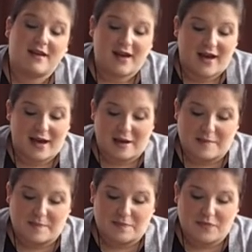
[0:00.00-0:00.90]

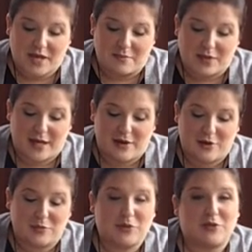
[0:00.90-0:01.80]
But I
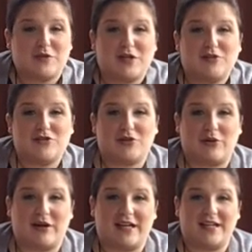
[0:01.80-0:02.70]
hope you've
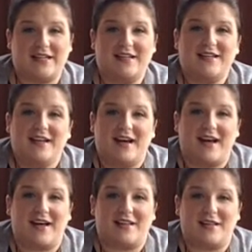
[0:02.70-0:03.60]
enjoyed
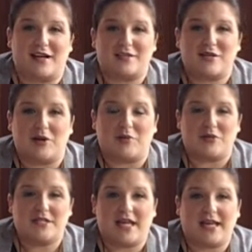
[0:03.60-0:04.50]
the October
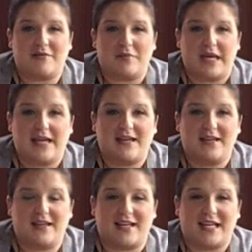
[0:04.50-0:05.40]
Take and Make,
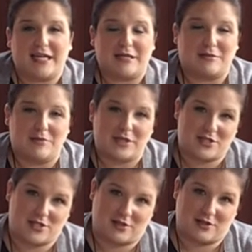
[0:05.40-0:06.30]
and be
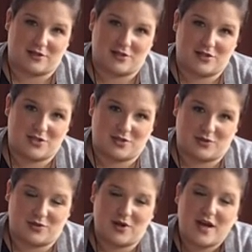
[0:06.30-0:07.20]
sure
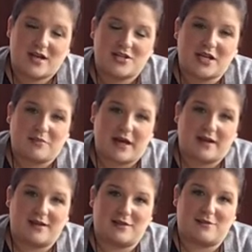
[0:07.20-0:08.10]
to check back
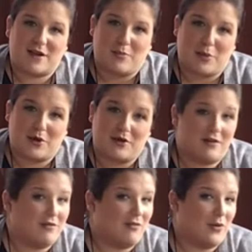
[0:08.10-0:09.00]
in November
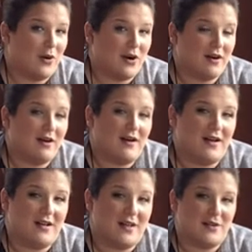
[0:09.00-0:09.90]
for
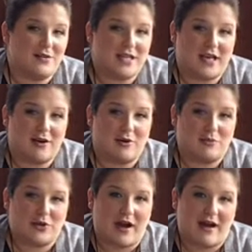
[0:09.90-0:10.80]
another take home
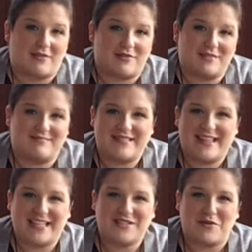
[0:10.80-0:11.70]
craft.
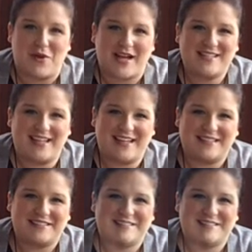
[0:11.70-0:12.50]
Thanks for watching.